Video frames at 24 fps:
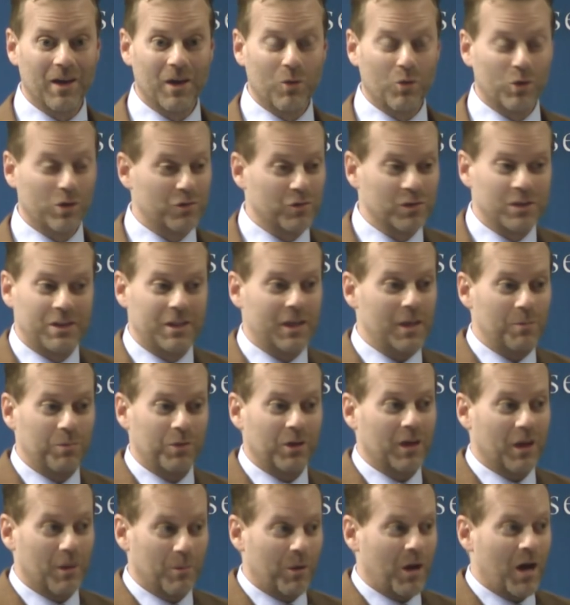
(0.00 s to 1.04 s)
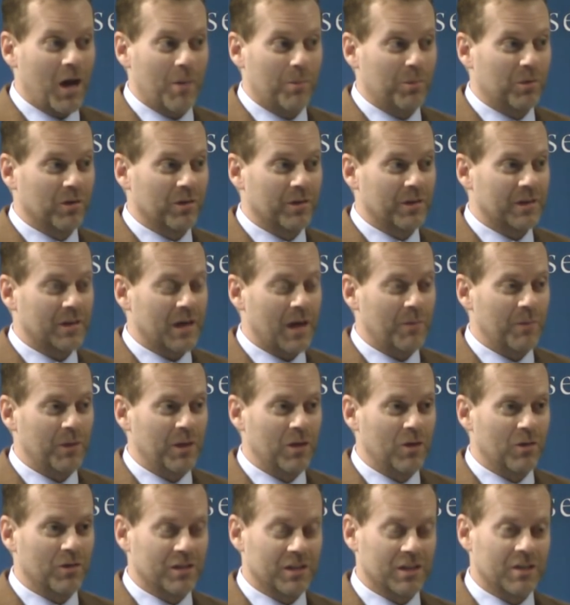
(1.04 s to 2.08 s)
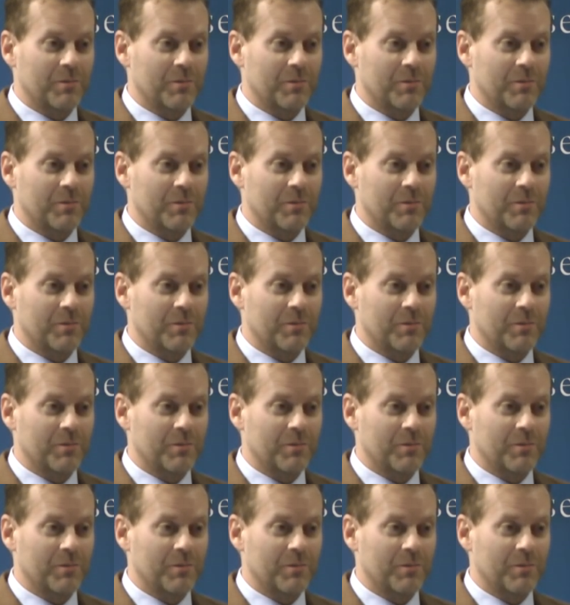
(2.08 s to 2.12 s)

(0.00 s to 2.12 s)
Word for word: which was deeply unpopular at the time in the U.S.,